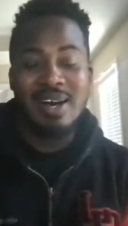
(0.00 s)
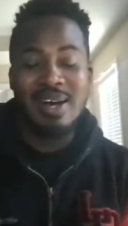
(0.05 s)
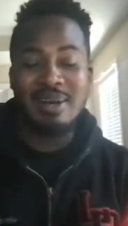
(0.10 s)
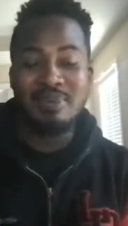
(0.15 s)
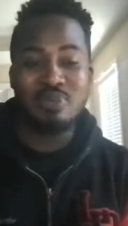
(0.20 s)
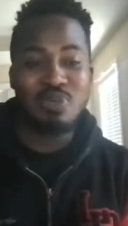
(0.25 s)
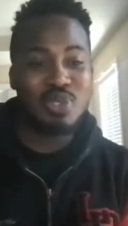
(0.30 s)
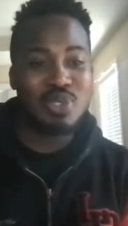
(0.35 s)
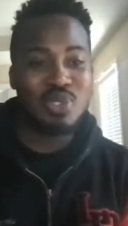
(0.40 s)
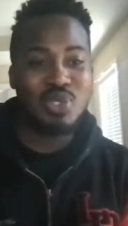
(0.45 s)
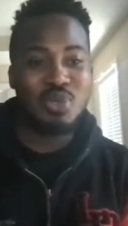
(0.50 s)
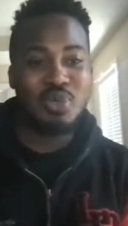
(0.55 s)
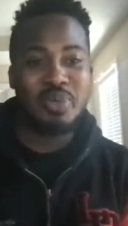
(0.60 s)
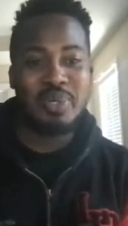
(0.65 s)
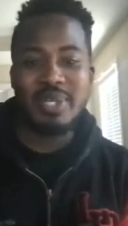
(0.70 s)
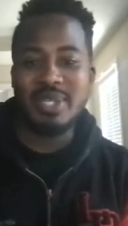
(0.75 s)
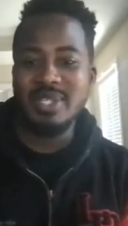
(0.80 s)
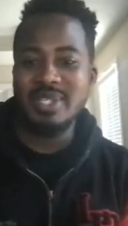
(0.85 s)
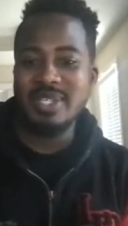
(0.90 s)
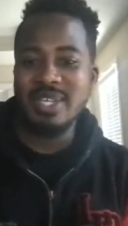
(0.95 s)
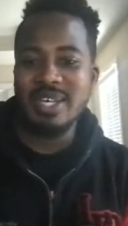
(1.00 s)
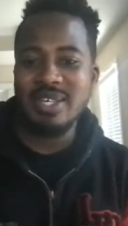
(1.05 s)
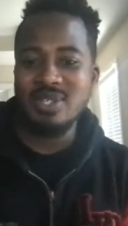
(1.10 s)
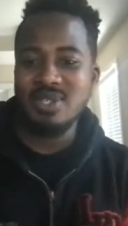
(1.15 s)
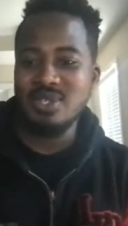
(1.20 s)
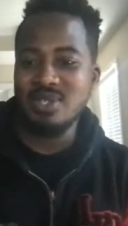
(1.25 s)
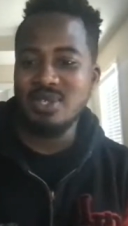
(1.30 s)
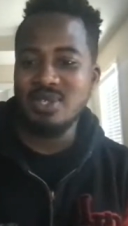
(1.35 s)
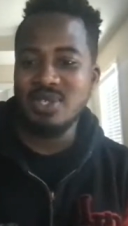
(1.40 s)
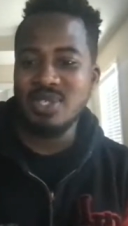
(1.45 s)
I'm just doing a
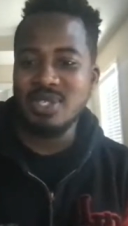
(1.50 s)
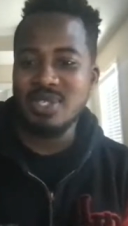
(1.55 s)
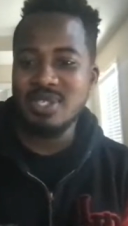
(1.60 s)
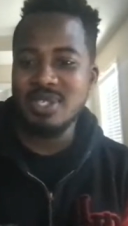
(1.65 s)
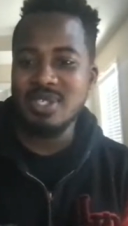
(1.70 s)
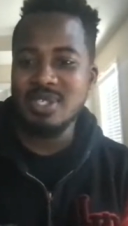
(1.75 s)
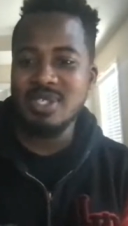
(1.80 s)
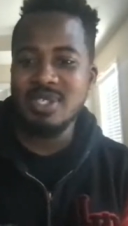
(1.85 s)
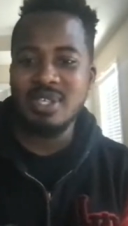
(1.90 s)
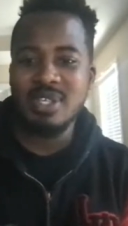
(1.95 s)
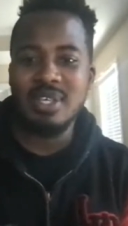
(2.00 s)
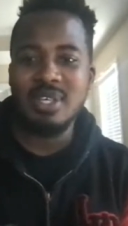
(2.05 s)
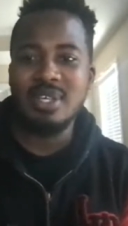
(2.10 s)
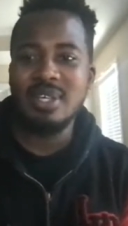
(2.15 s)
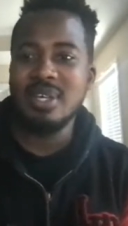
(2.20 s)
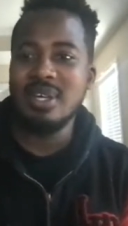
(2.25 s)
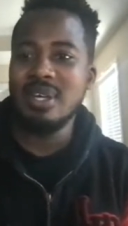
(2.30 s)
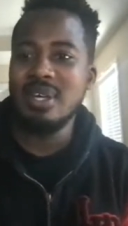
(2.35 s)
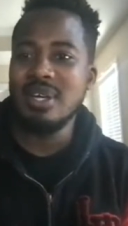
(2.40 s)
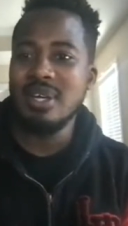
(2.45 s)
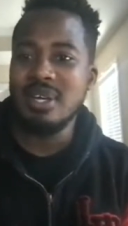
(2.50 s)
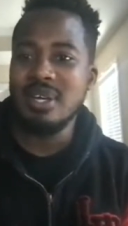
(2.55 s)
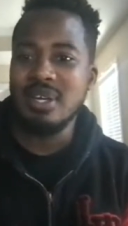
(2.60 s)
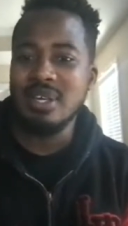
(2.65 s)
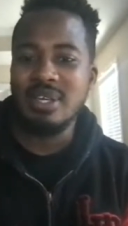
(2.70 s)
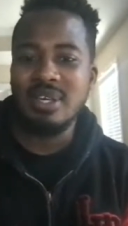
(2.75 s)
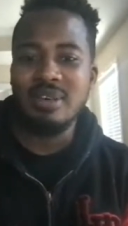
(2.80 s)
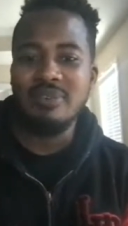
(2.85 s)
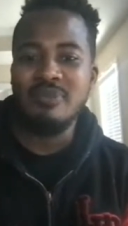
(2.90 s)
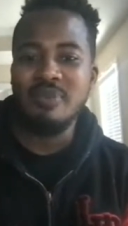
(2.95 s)
tester just to see,
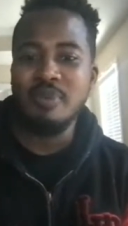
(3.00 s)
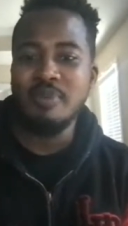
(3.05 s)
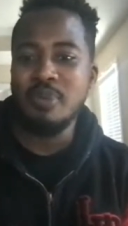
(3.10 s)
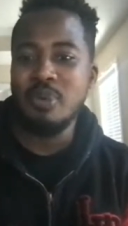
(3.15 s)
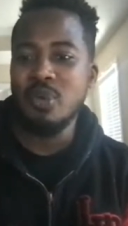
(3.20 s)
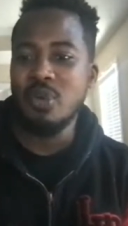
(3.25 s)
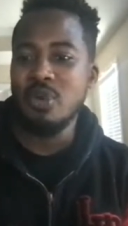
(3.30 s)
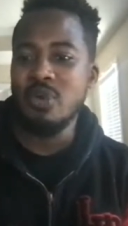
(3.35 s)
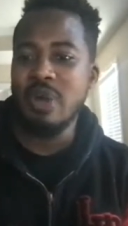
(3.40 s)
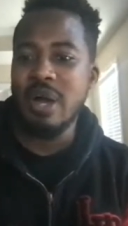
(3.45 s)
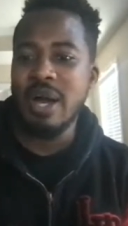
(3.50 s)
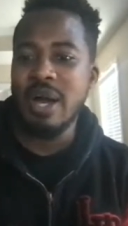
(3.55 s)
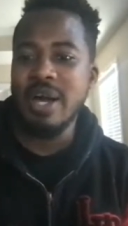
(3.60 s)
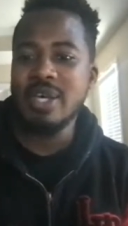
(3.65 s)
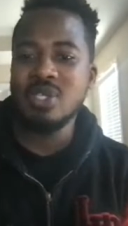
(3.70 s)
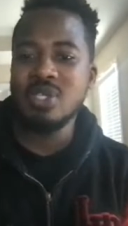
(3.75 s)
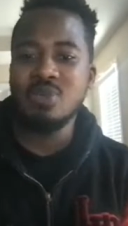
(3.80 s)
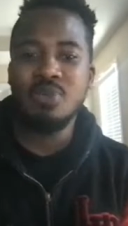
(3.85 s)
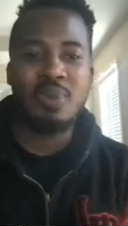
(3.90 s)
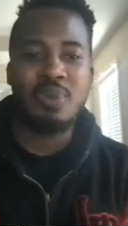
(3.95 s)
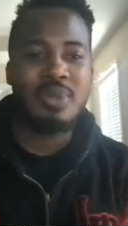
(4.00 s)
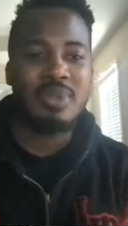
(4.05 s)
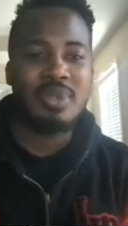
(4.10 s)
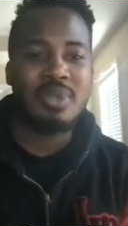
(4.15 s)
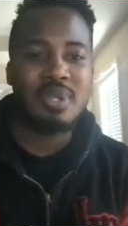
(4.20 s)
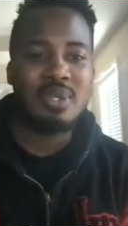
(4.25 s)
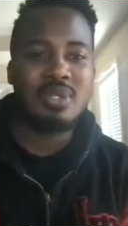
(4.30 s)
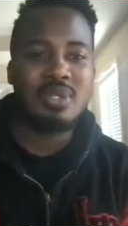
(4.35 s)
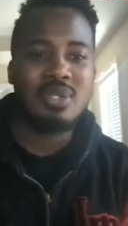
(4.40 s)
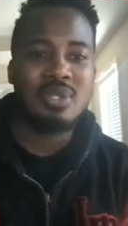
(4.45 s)
get familiarized
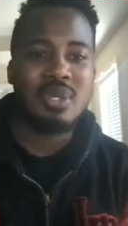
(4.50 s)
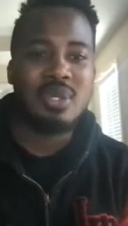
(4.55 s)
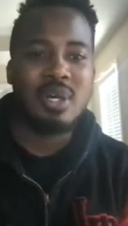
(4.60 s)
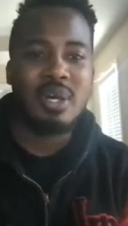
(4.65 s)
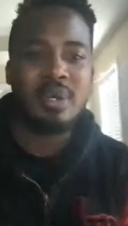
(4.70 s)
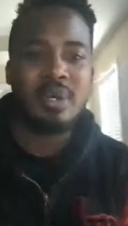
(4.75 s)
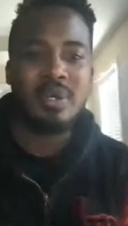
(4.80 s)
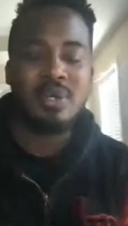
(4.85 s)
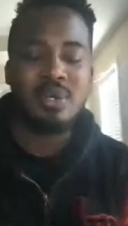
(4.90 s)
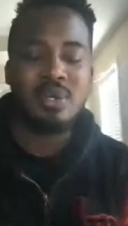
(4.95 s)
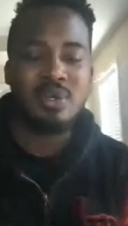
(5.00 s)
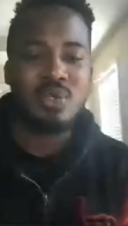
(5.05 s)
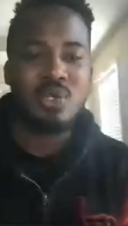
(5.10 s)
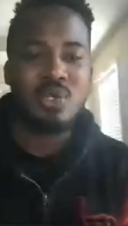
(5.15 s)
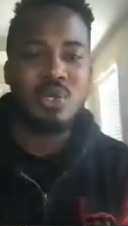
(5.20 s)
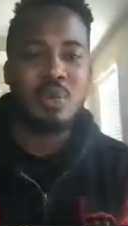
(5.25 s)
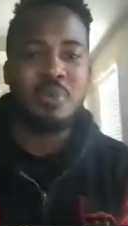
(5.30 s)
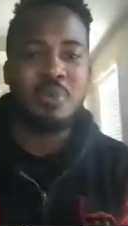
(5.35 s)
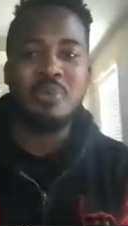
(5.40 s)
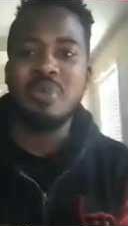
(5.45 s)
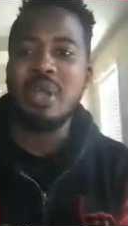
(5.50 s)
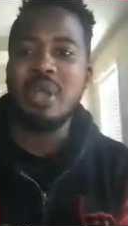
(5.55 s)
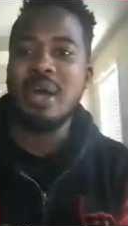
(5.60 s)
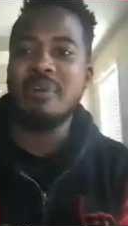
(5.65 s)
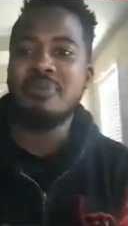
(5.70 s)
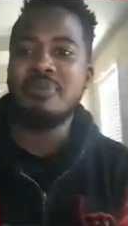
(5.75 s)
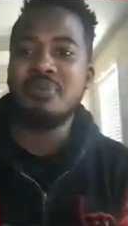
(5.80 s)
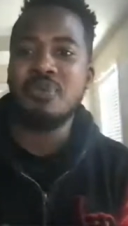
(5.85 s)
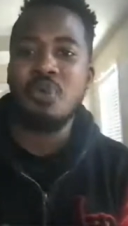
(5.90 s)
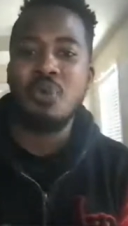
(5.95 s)
with this uh, YouTube
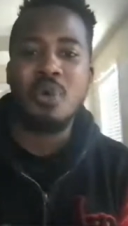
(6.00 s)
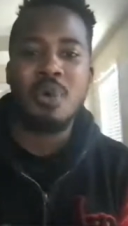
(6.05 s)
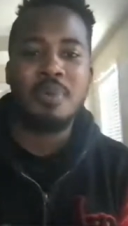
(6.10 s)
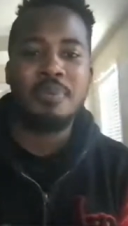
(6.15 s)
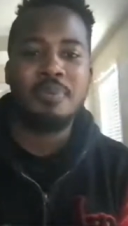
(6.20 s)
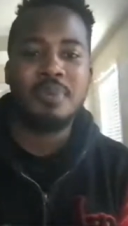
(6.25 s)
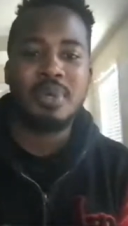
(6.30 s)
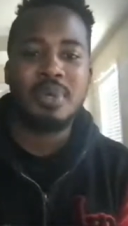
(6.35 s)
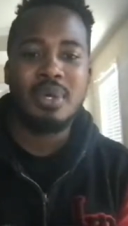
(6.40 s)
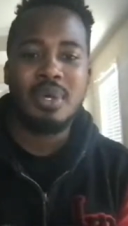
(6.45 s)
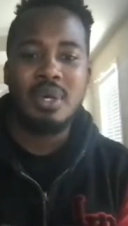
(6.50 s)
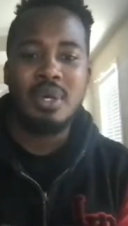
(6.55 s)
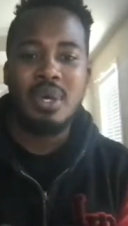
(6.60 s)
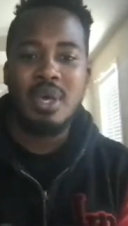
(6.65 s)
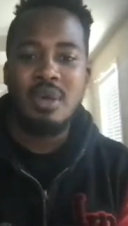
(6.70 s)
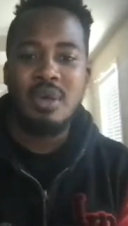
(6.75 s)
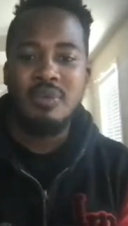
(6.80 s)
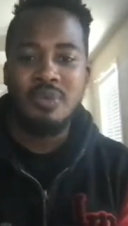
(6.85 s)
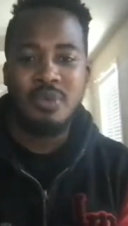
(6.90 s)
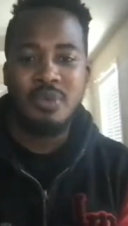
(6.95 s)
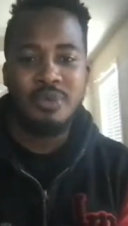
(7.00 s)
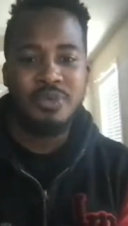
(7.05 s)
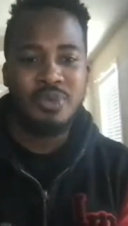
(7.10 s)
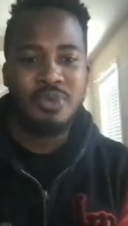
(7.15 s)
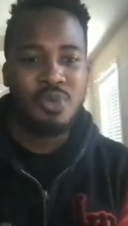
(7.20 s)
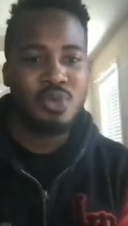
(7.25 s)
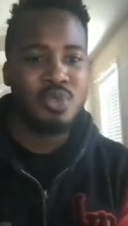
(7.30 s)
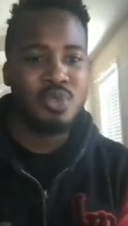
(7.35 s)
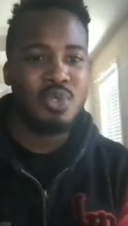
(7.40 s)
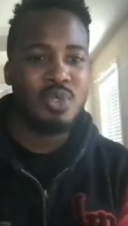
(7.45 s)
platform for
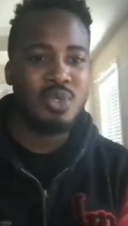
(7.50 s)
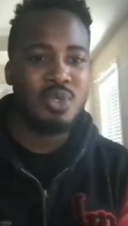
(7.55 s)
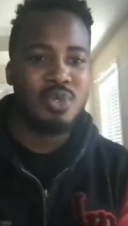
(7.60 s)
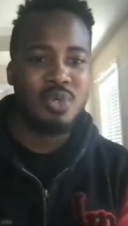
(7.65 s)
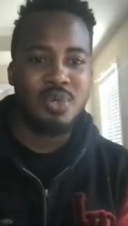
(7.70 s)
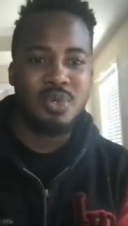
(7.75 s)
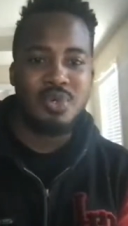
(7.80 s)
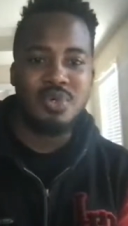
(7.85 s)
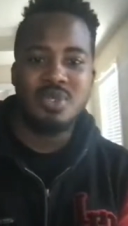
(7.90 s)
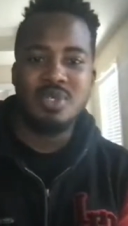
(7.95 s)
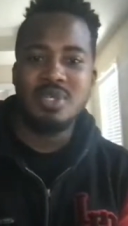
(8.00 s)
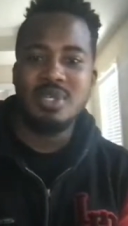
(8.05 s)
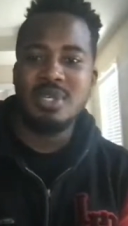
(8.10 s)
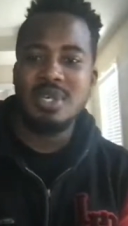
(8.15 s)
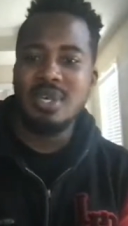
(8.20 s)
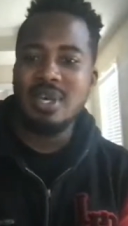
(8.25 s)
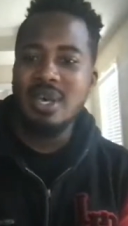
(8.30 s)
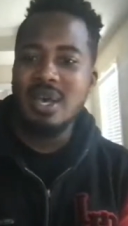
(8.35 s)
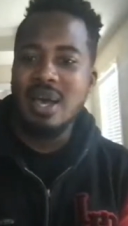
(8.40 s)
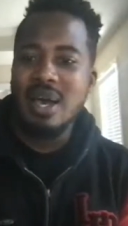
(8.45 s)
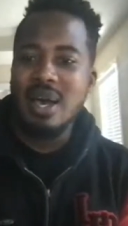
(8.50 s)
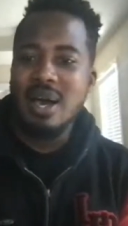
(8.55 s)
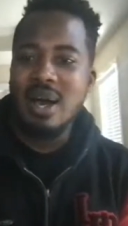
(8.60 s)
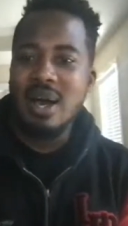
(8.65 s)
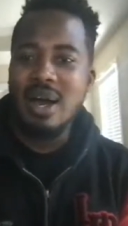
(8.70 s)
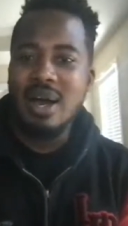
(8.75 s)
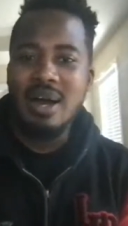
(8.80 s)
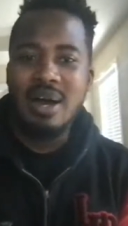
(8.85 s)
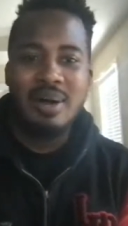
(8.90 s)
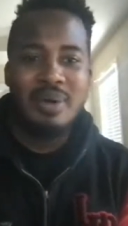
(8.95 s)
future use.
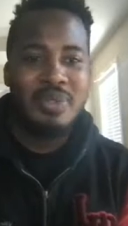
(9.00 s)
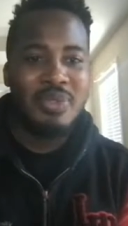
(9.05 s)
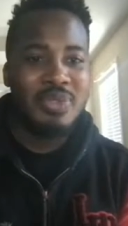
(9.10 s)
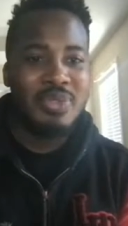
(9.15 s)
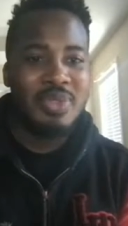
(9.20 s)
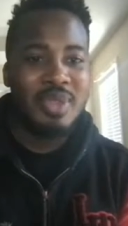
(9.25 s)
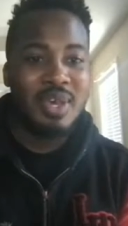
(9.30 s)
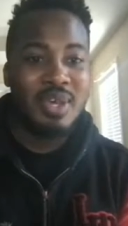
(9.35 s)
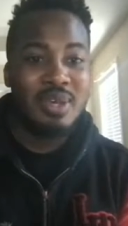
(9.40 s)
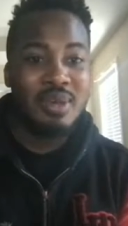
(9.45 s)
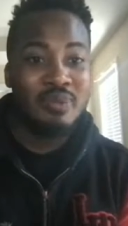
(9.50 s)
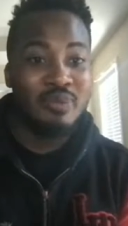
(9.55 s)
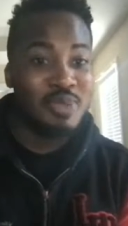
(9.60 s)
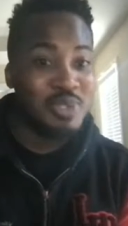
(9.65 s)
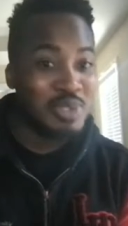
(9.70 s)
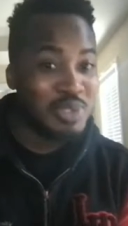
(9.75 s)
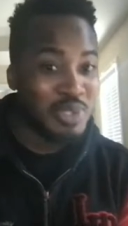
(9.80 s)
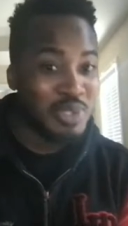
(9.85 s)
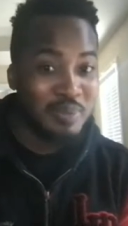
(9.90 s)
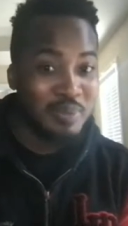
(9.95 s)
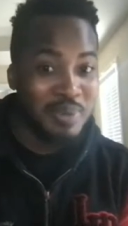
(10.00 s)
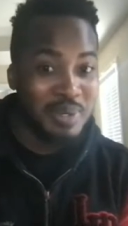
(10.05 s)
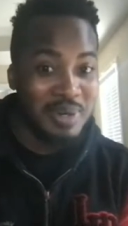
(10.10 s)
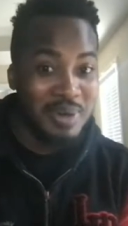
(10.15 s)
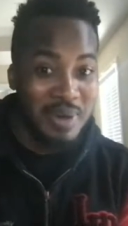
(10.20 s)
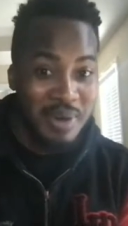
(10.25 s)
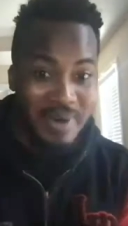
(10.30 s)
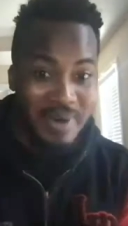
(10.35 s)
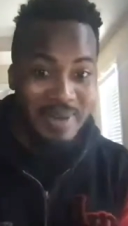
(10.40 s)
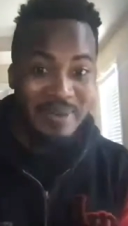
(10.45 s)
Uh, thank you for jumping on.